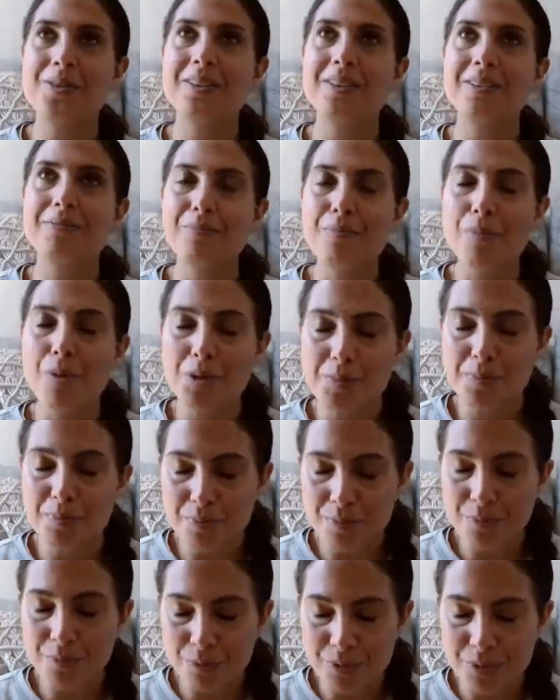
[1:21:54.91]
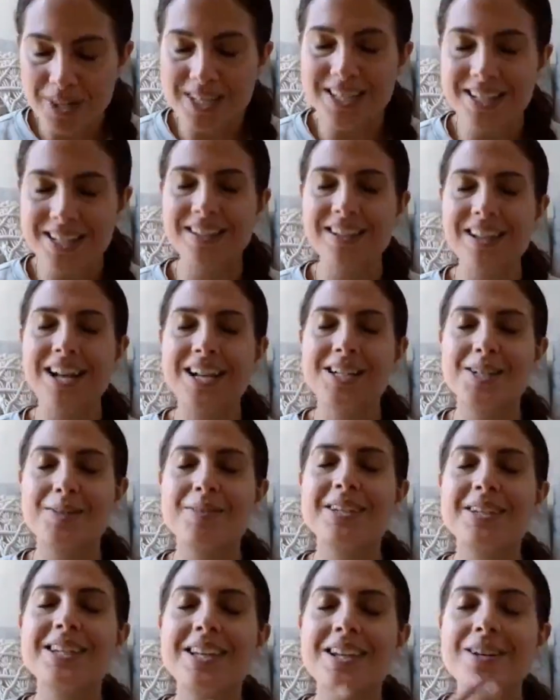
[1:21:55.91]
The most recent class
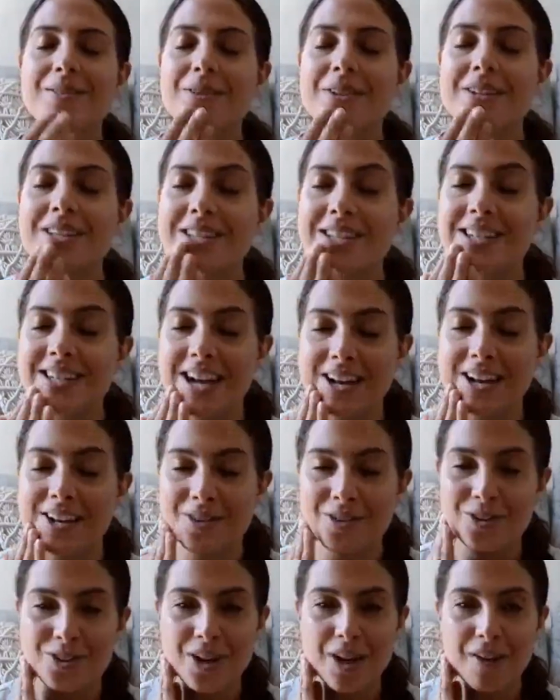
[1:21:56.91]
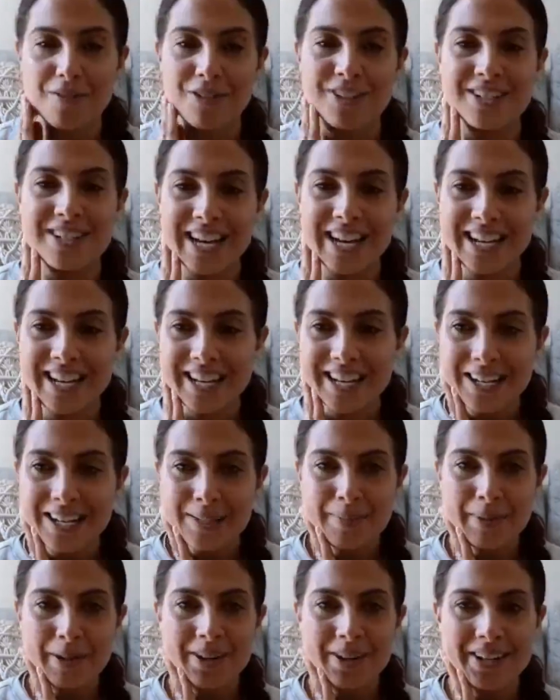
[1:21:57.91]
we did was Design Your Sovereign Dating
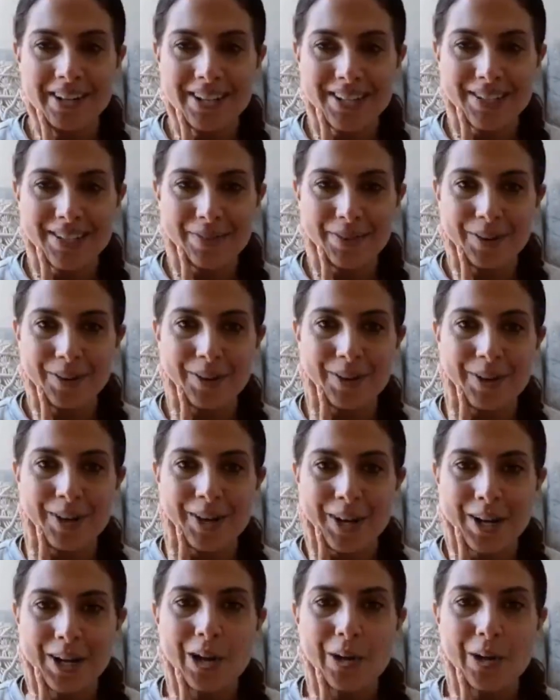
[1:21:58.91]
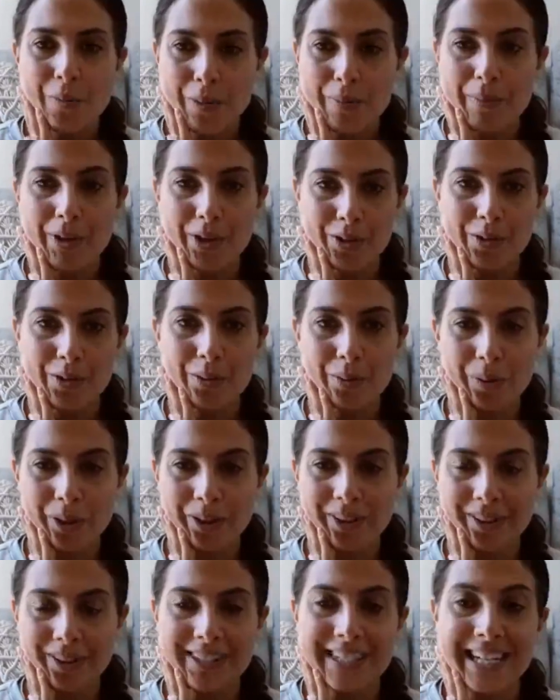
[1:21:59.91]
Experience for women who
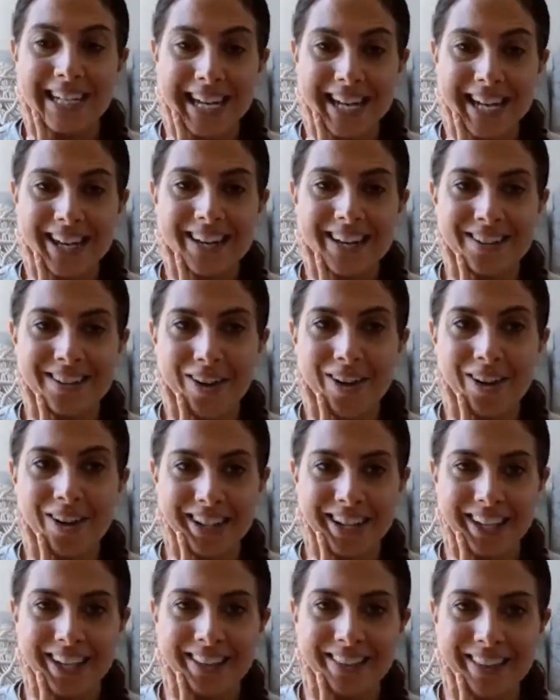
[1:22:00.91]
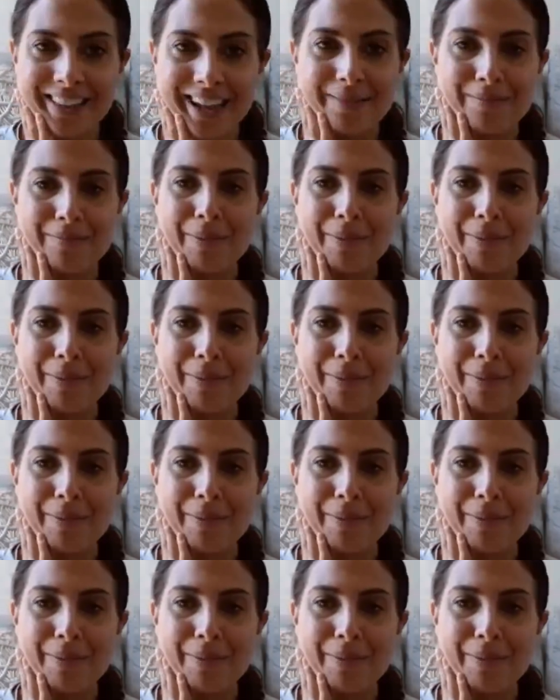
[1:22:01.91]
are dating and calling in that